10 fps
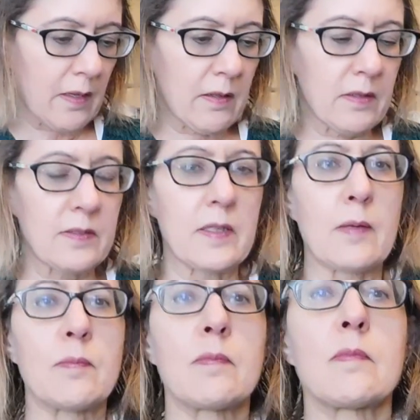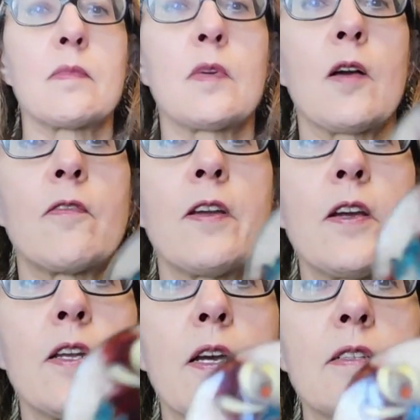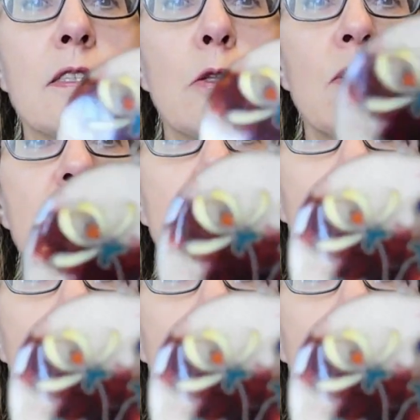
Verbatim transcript: is, um, a very nice cloisonne